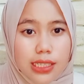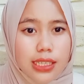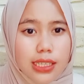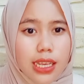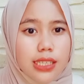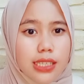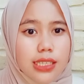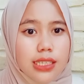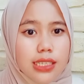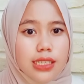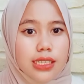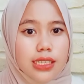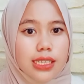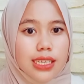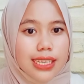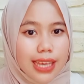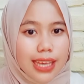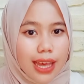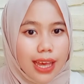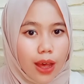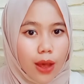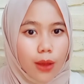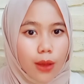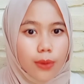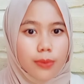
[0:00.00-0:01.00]
doesn't
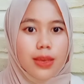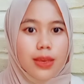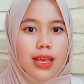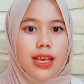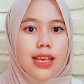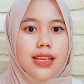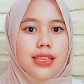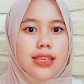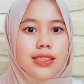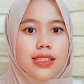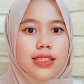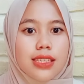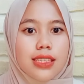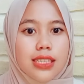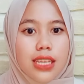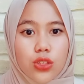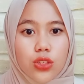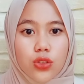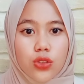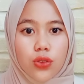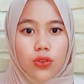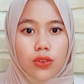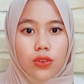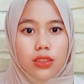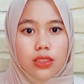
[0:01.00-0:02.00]
come as
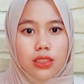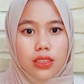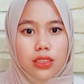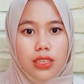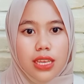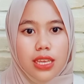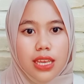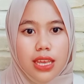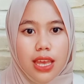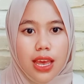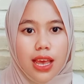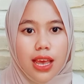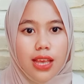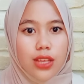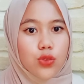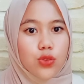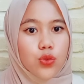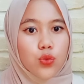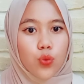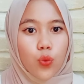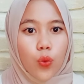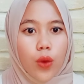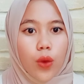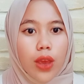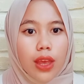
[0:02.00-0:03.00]
naturally
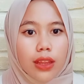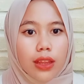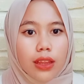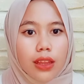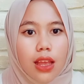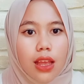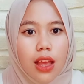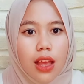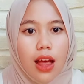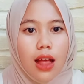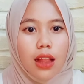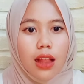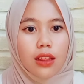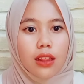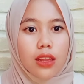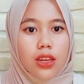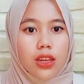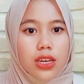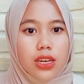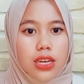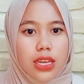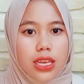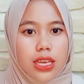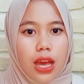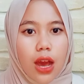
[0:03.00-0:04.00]
as when
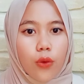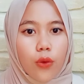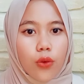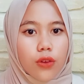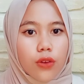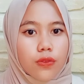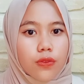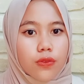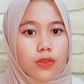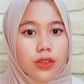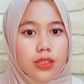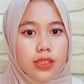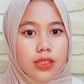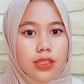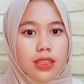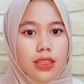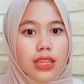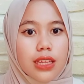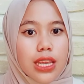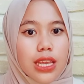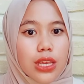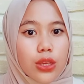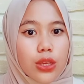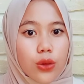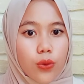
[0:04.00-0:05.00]
learning our first
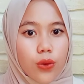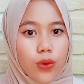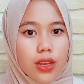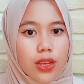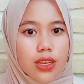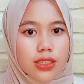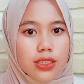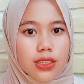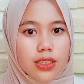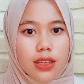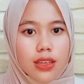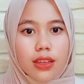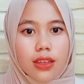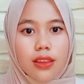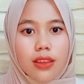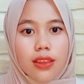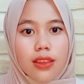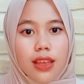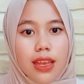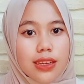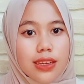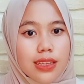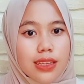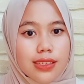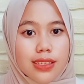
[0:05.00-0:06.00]
language,
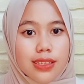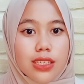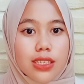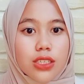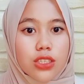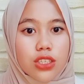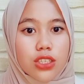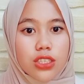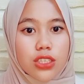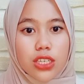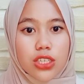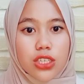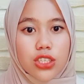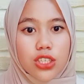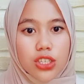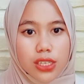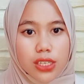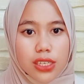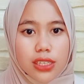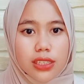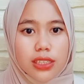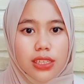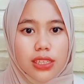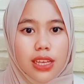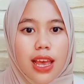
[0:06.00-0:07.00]
that is
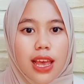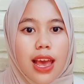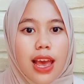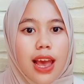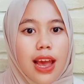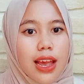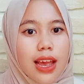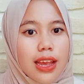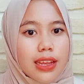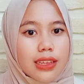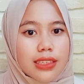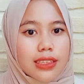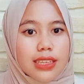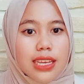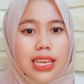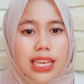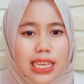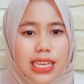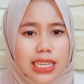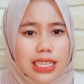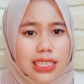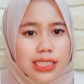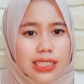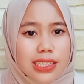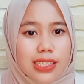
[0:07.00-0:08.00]
Indonesian, and
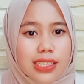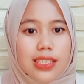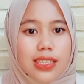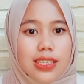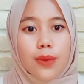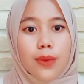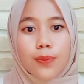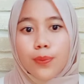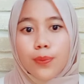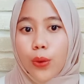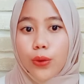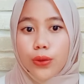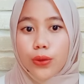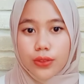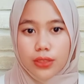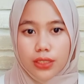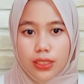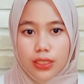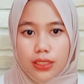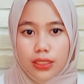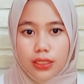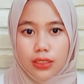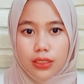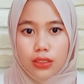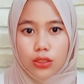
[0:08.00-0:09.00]
it's
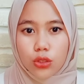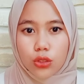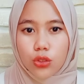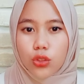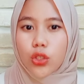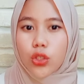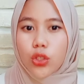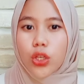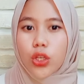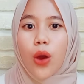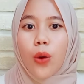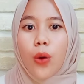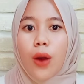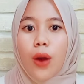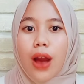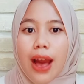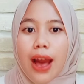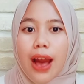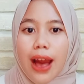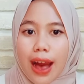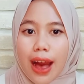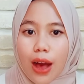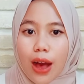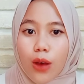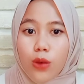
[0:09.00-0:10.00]
important to know
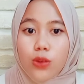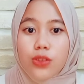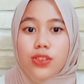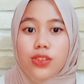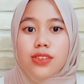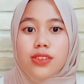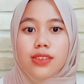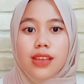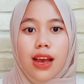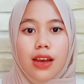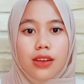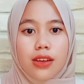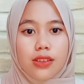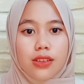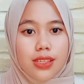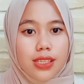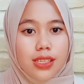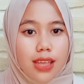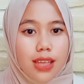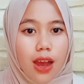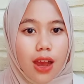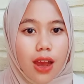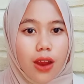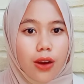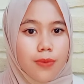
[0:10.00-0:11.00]
how sounds
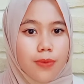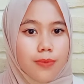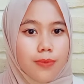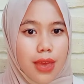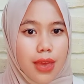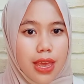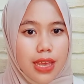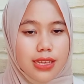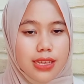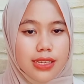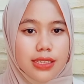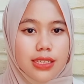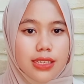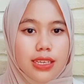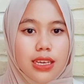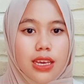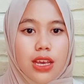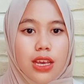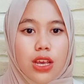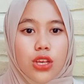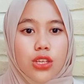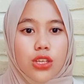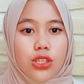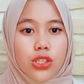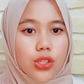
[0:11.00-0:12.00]
are made
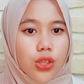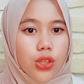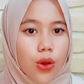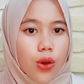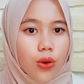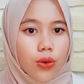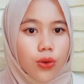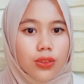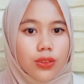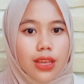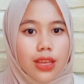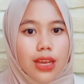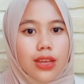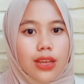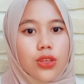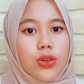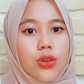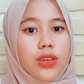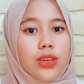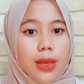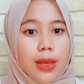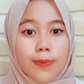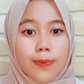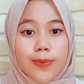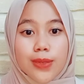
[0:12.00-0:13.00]
so that you
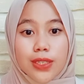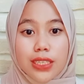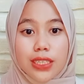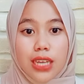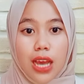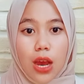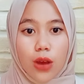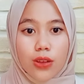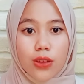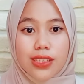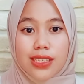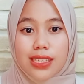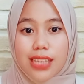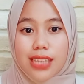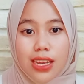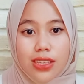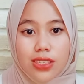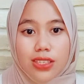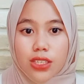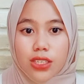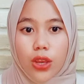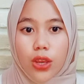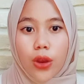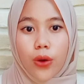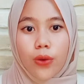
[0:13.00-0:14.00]
can pronounce
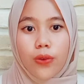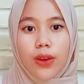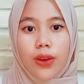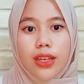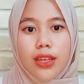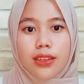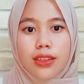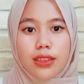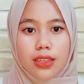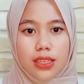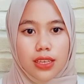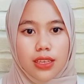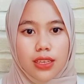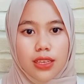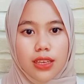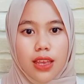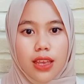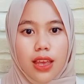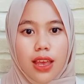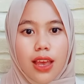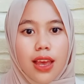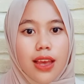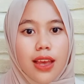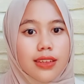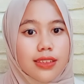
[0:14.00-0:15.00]
sounds correctly
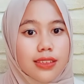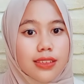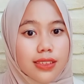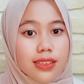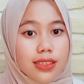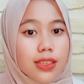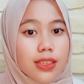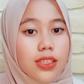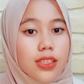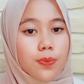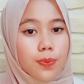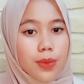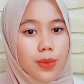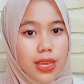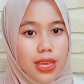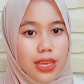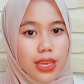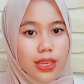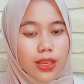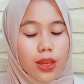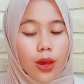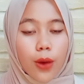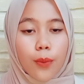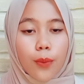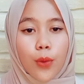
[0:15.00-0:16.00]
and
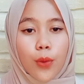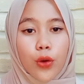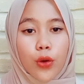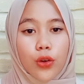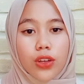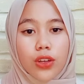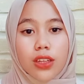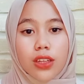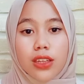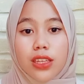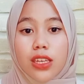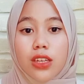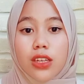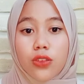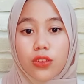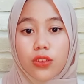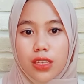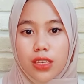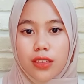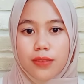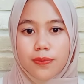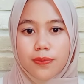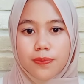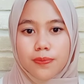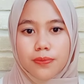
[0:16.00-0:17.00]
speak more
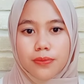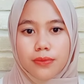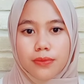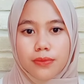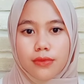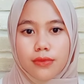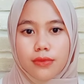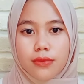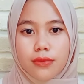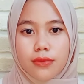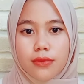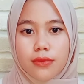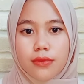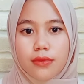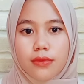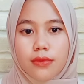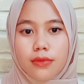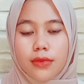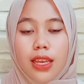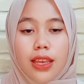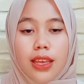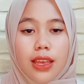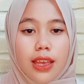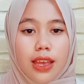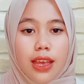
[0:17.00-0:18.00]
clearly.
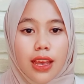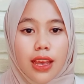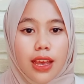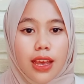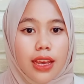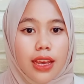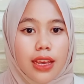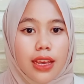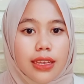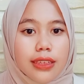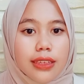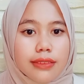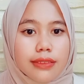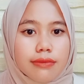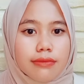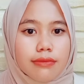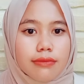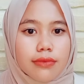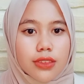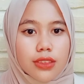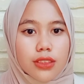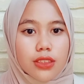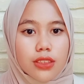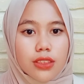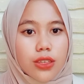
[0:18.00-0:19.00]

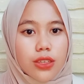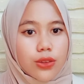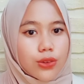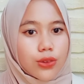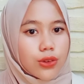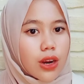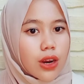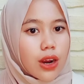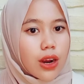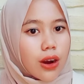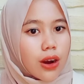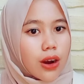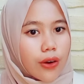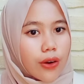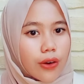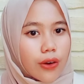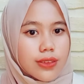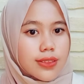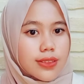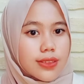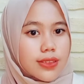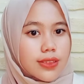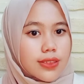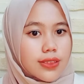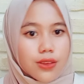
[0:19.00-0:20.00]
And there are
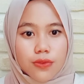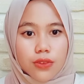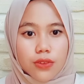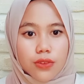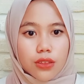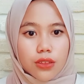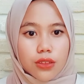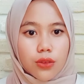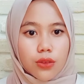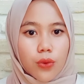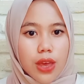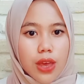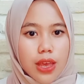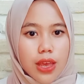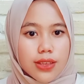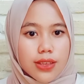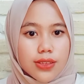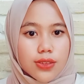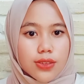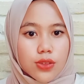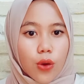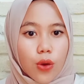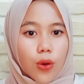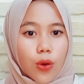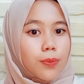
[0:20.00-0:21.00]
several
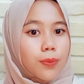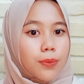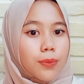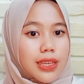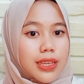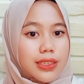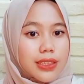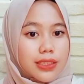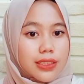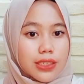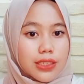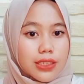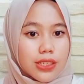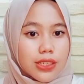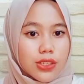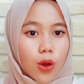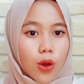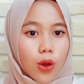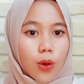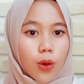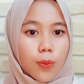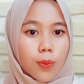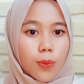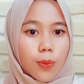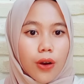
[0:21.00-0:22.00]
ways or manners
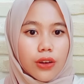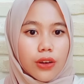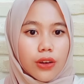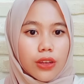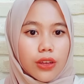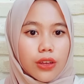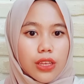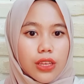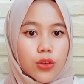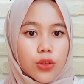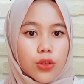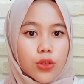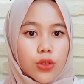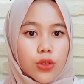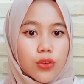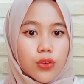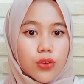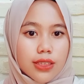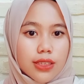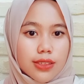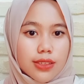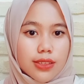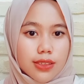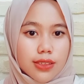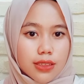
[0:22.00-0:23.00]
of
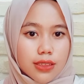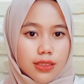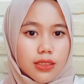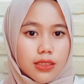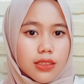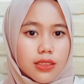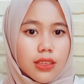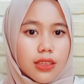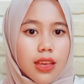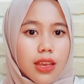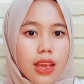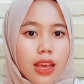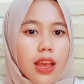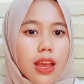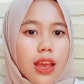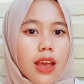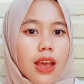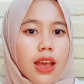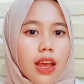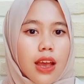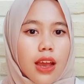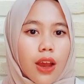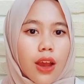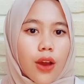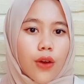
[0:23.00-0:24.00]
articulation.
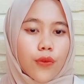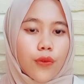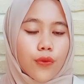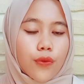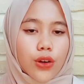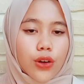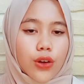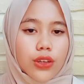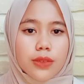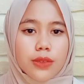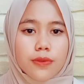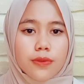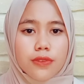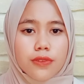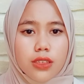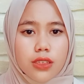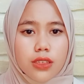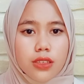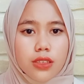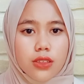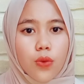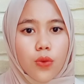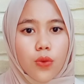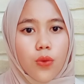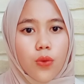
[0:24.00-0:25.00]
For the
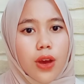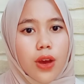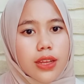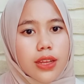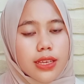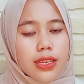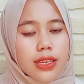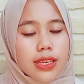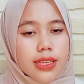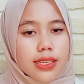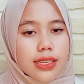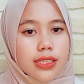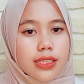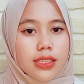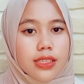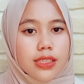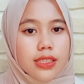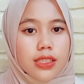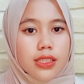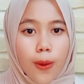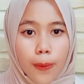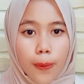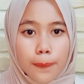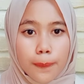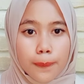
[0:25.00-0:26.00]
first one is
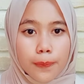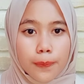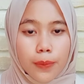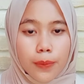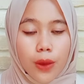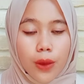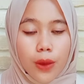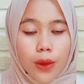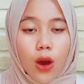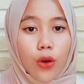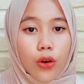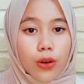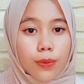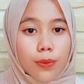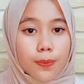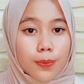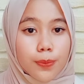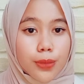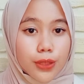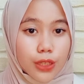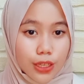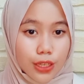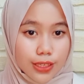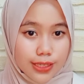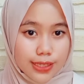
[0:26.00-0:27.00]
stop or
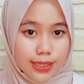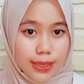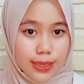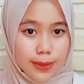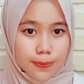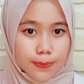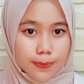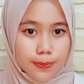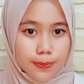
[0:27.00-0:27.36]
plosive.